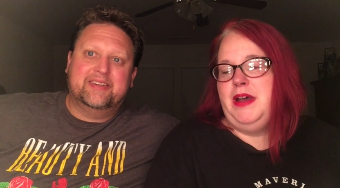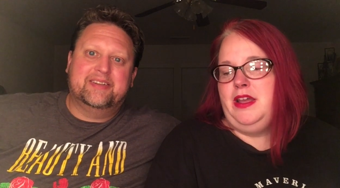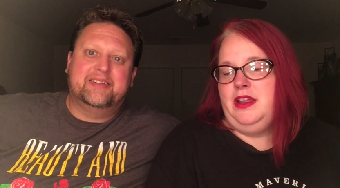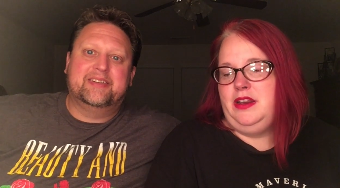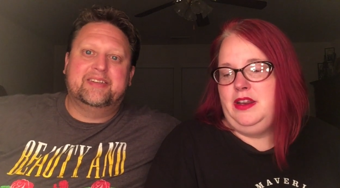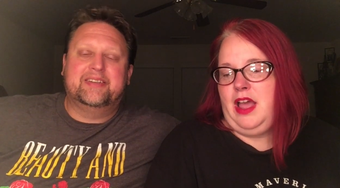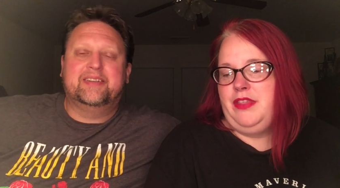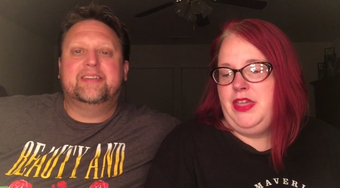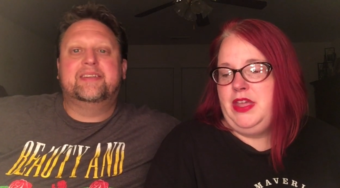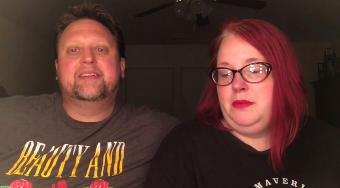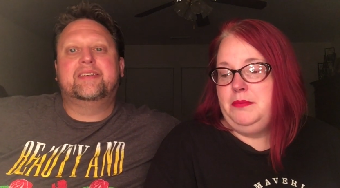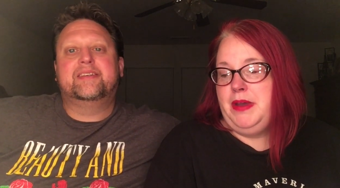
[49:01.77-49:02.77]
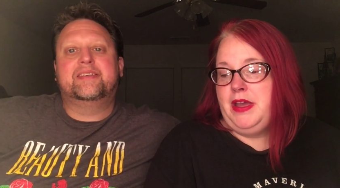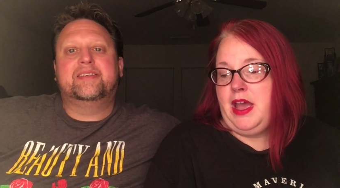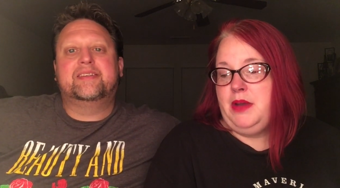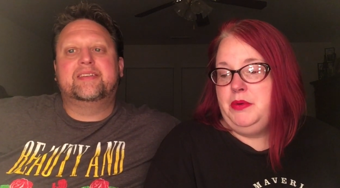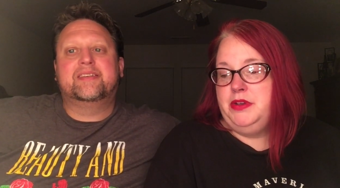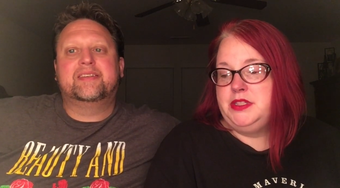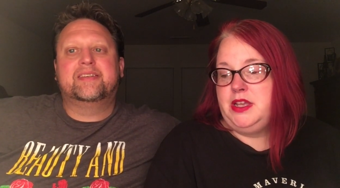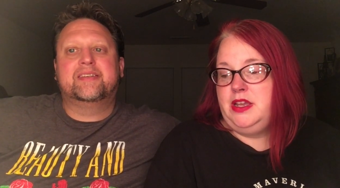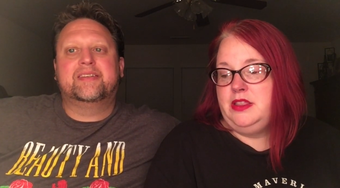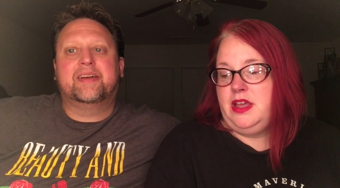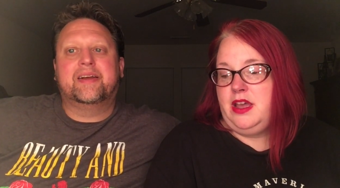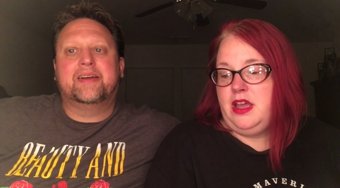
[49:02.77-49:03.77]
Speaker 1: but I think, but I will
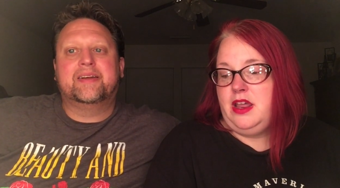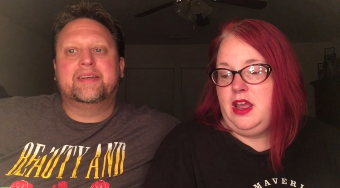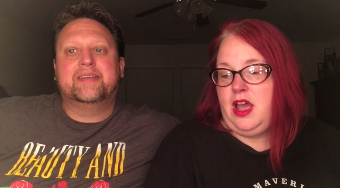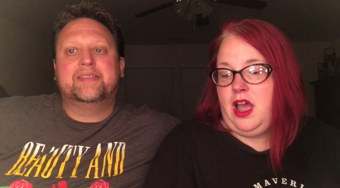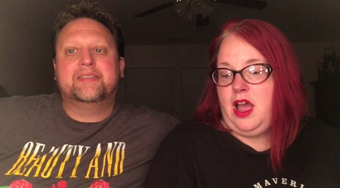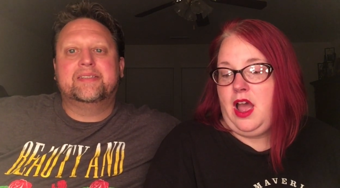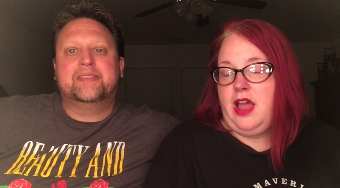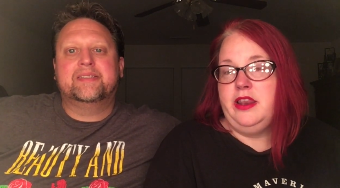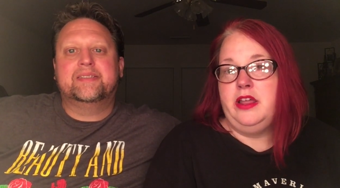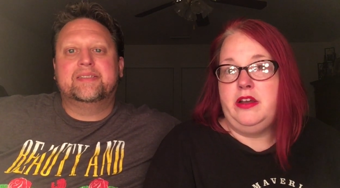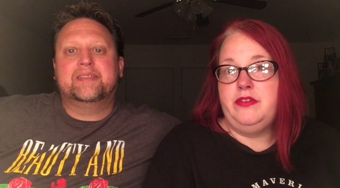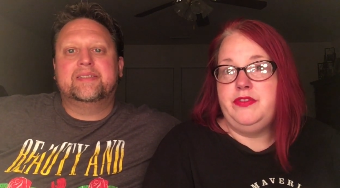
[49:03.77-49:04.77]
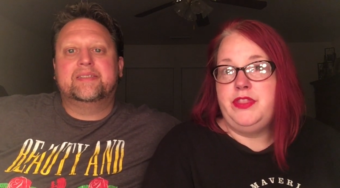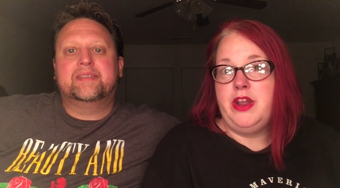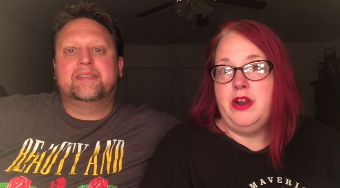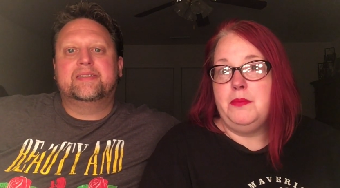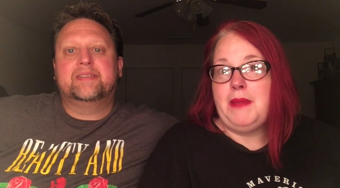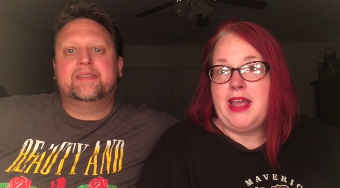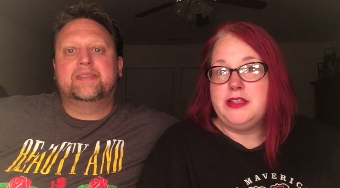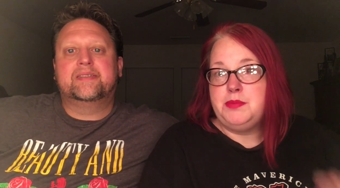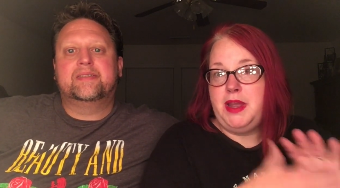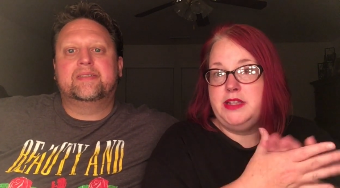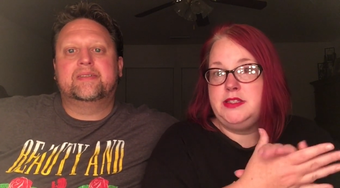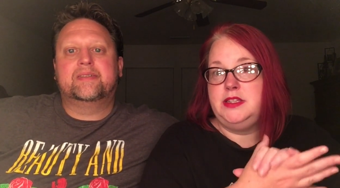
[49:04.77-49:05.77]
say that I love their Max
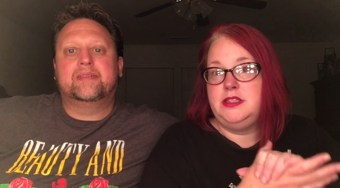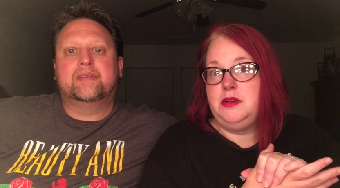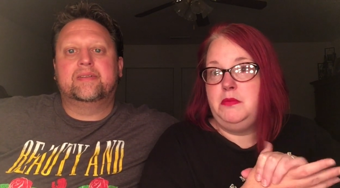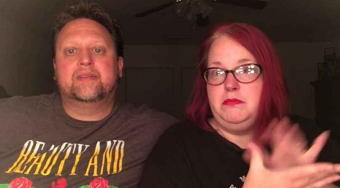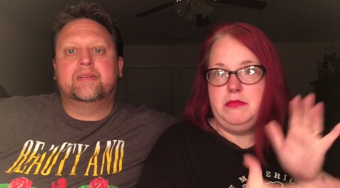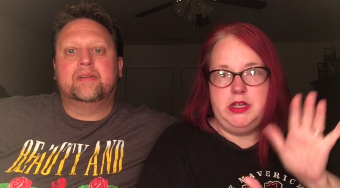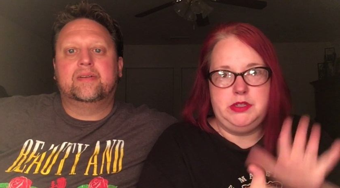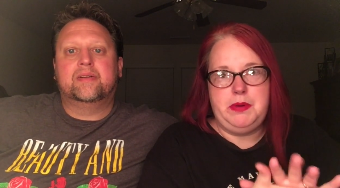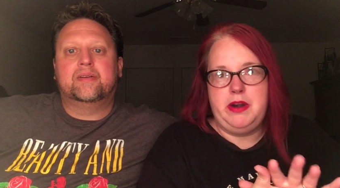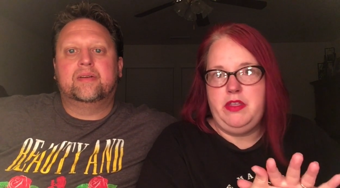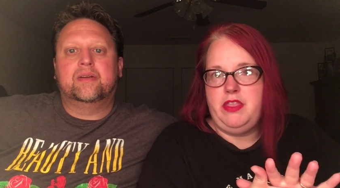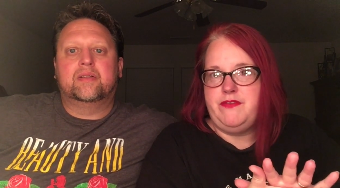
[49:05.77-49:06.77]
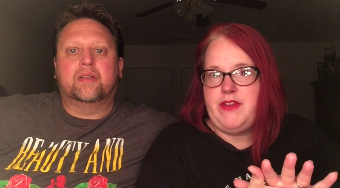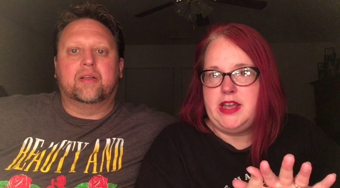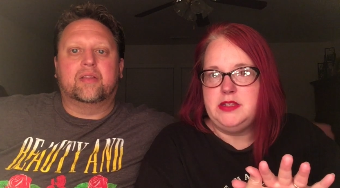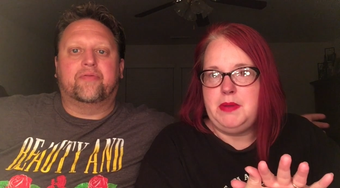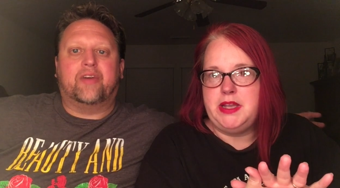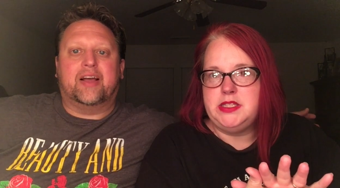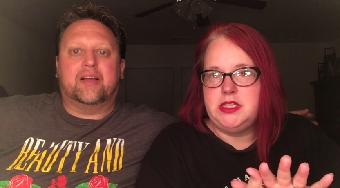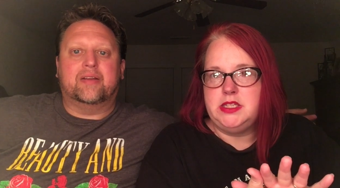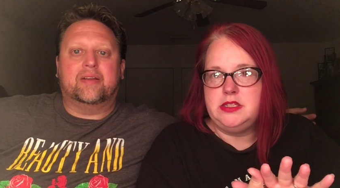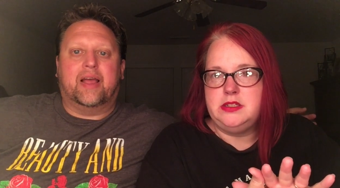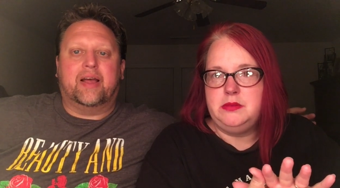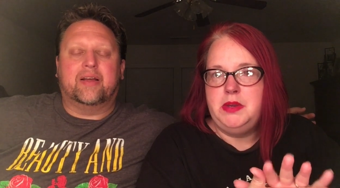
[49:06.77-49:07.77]
Pass system much better than the
Speaker 2: Fast
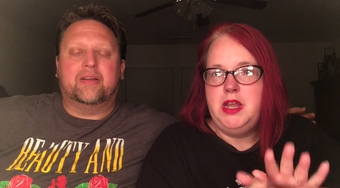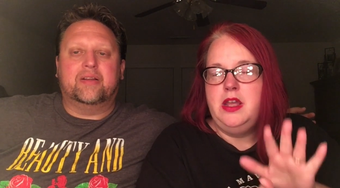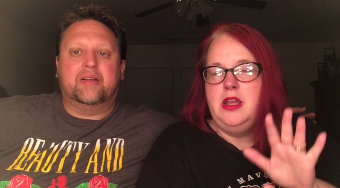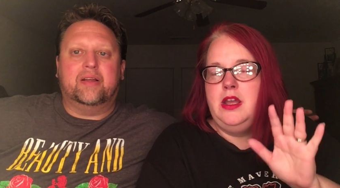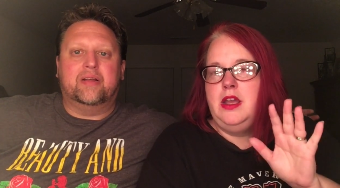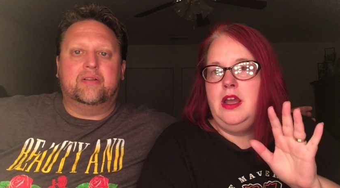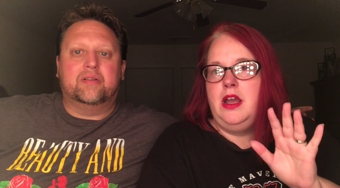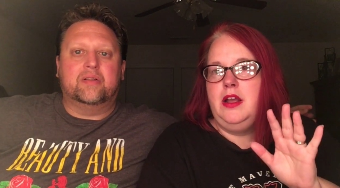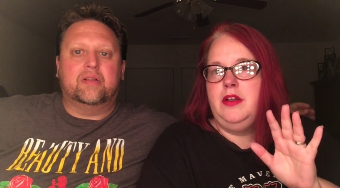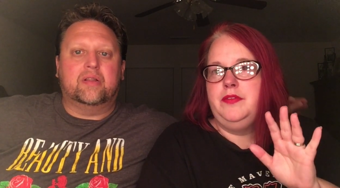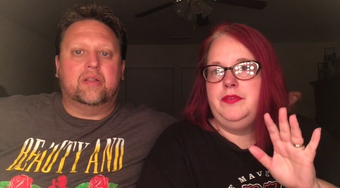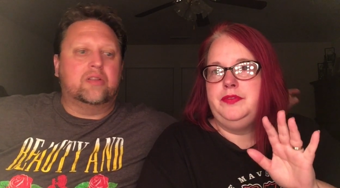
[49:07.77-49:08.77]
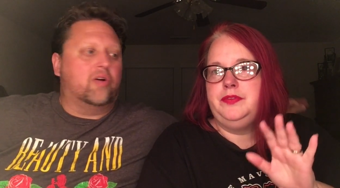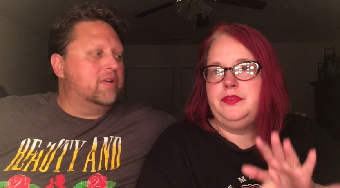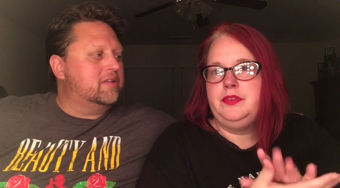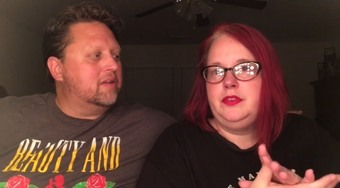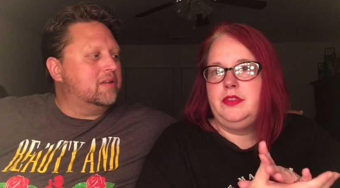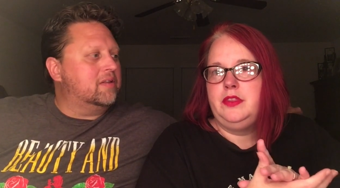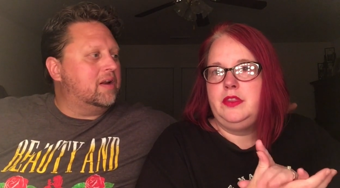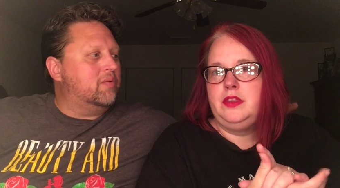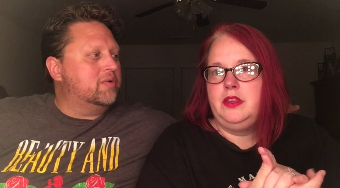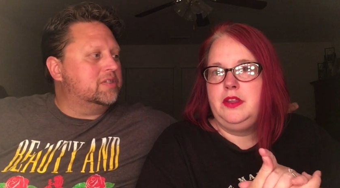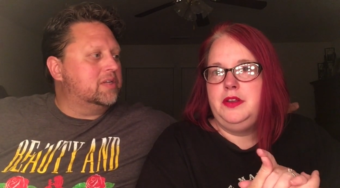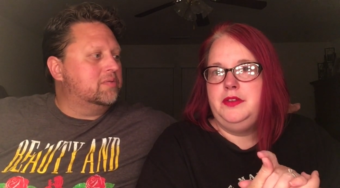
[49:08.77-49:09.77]
Passes. Yeah, the only thing that I
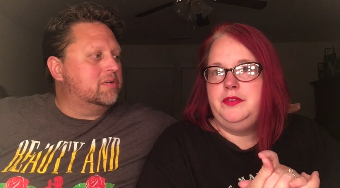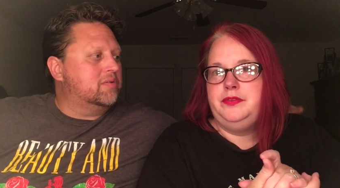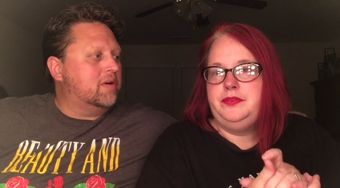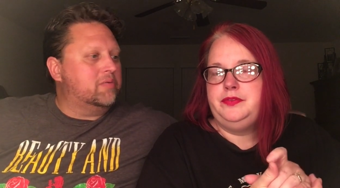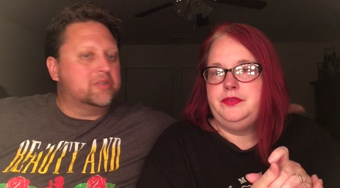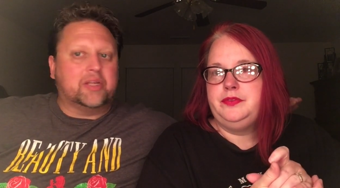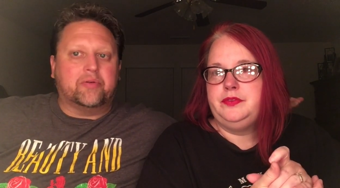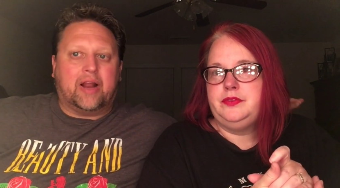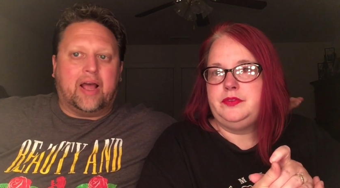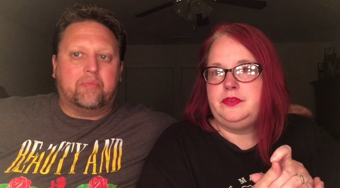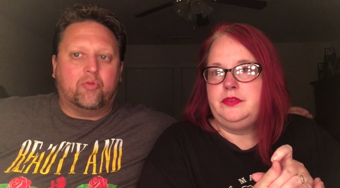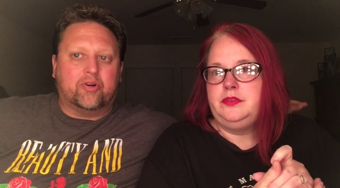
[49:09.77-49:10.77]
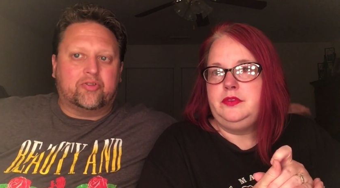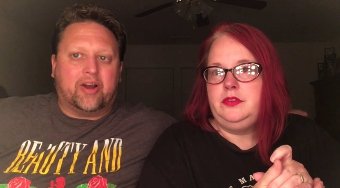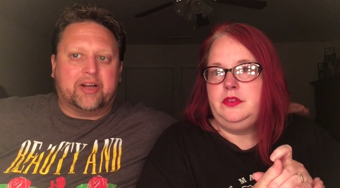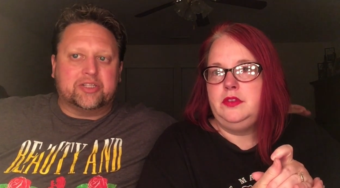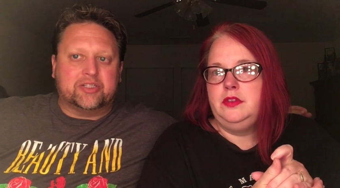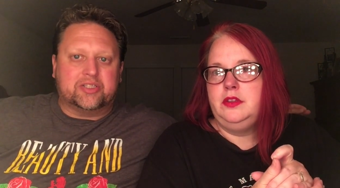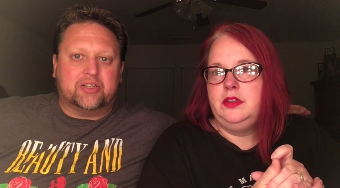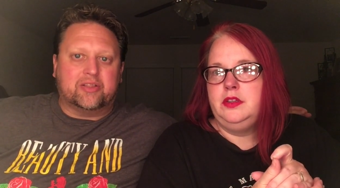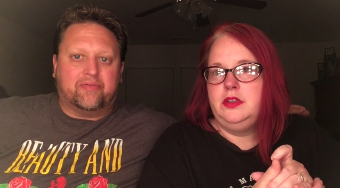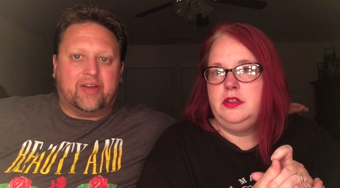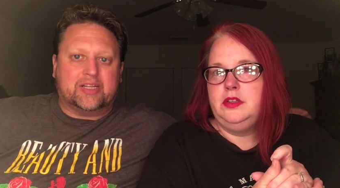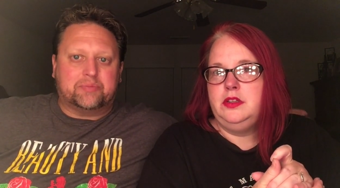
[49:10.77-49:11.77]
wish they would do, I wish they would add more attractions to
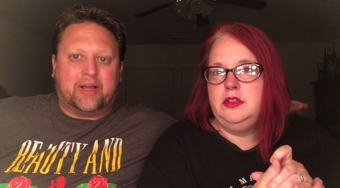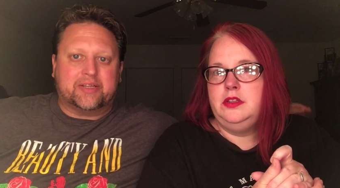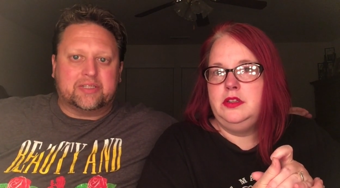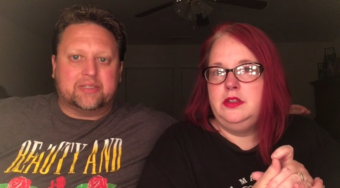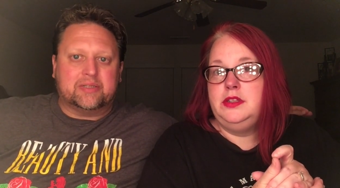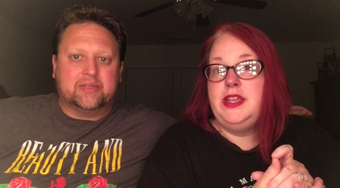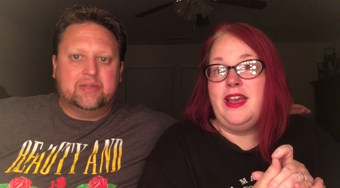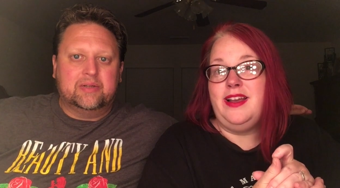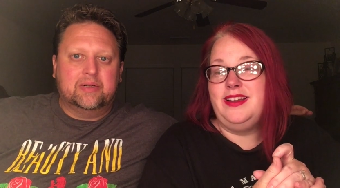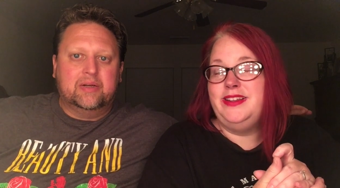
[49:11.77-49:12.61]
the Fast Passes.
Speaker 1: Yeah,